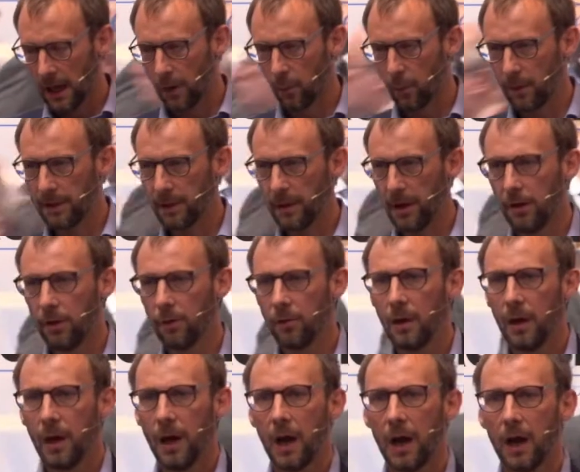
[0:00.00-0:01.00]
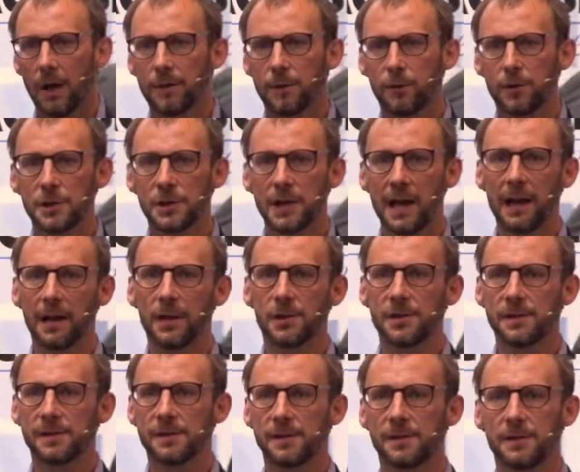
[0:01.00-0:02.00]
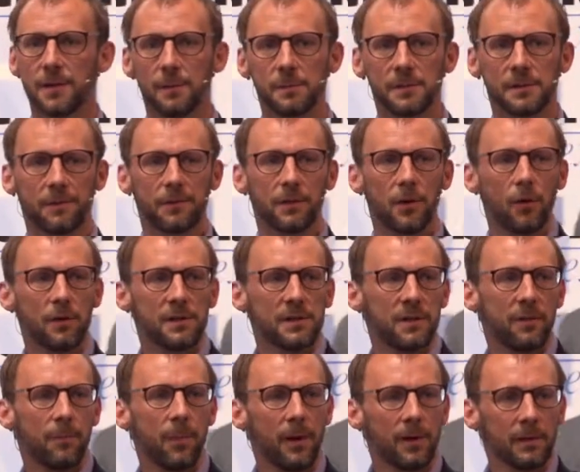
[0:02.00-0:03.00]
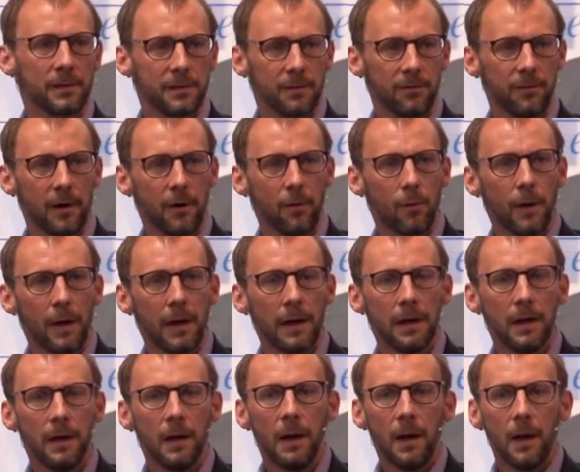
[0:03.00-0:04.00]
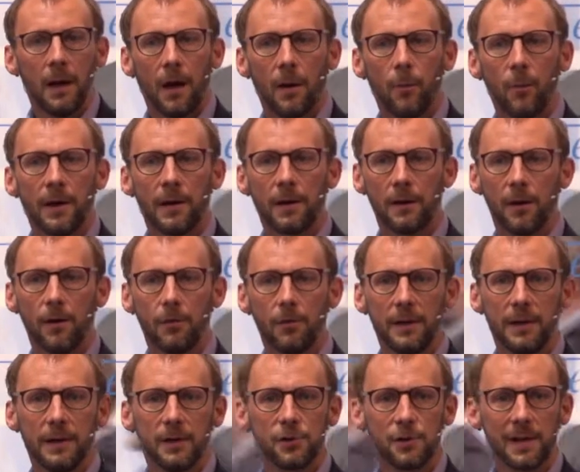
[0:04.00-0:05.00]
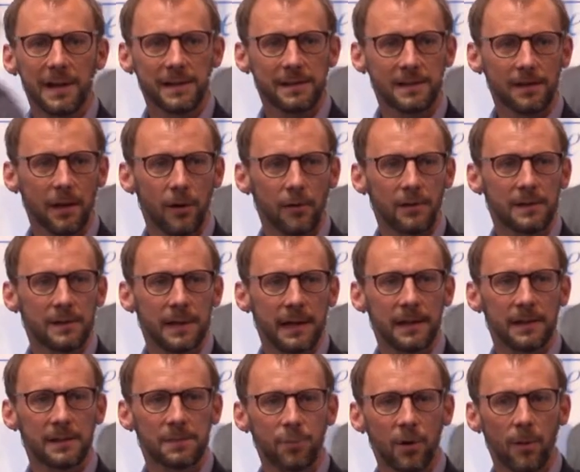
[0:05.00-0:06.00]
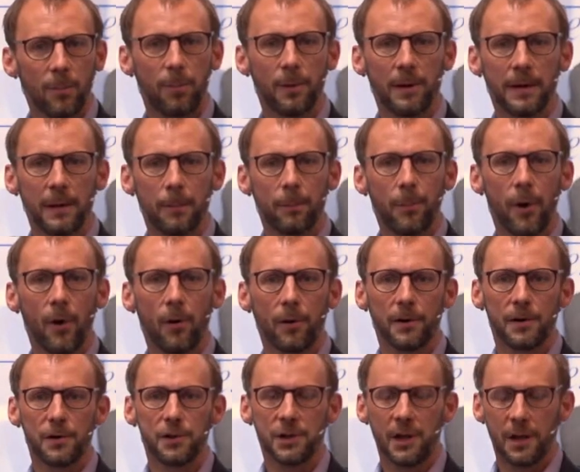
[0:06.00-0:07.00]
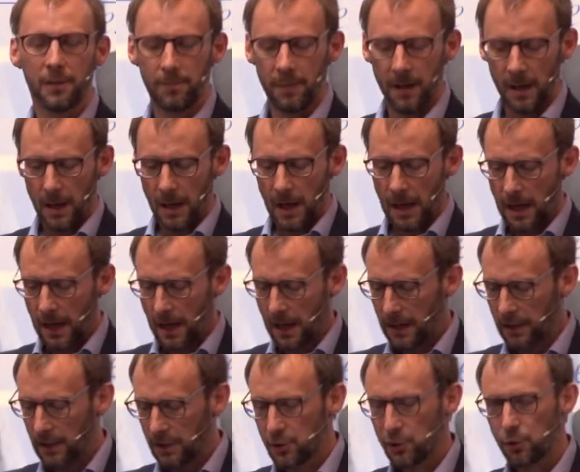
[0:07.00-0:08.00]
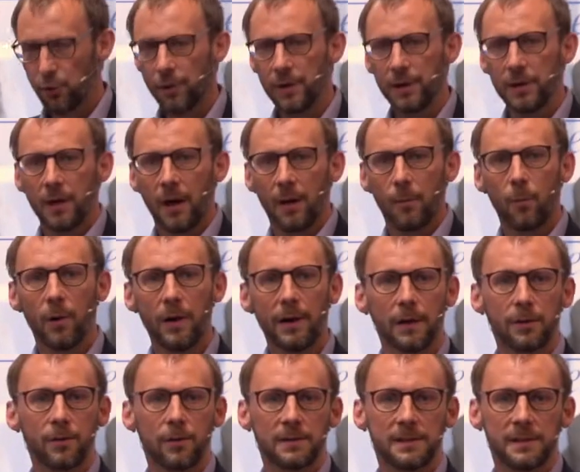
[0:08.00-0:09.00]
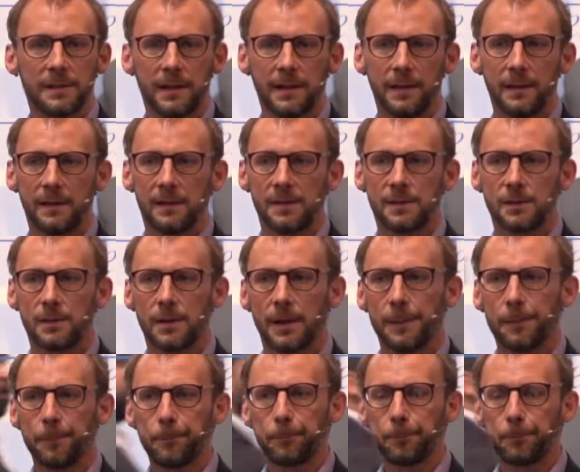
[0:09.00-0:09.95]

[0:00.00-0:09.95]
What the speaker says: We know there are challenges in terms of cost of part of the railway, and we can only address those things properly in partnership in a joined up way across the industry.